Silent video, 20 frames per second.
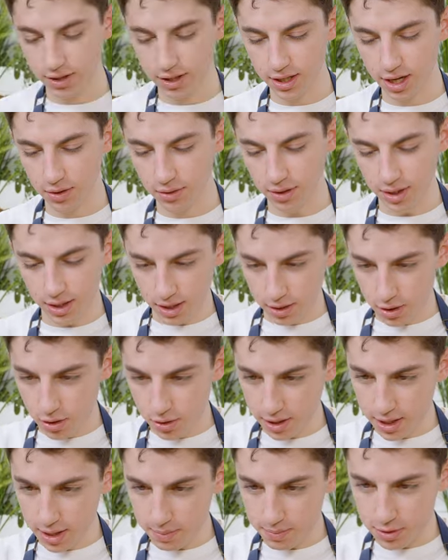you know? You
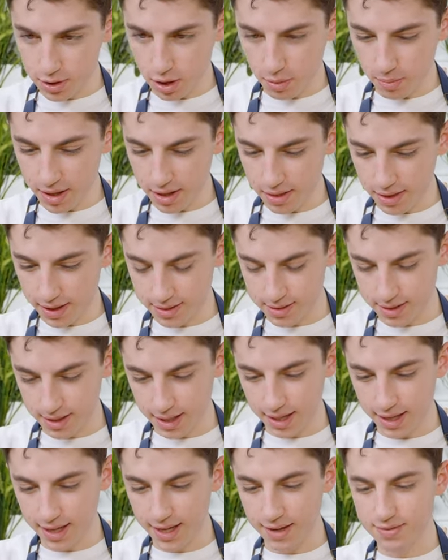can dip so many things in
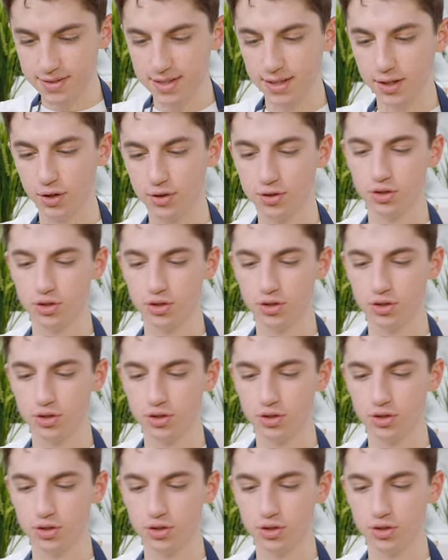it. It gives it a little